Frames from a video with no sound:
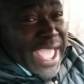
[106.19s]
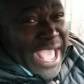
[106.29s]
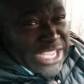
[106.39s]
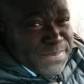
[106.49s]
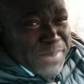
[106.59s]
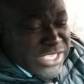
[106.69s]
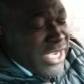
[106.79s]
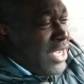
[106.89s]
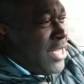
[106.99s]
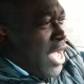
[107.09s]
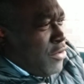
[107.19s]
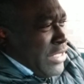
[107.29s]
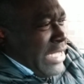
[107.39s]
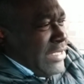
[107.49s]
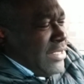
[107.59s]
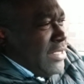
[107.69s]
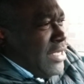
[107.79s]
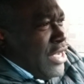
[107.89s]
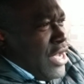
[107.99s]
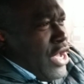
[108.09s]
especially now that
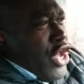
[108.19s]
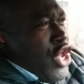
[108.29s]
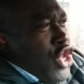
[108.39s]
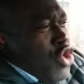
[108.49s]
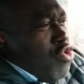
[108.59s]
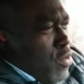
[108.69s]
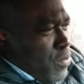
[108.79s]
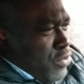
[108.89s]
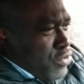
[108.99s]
Europe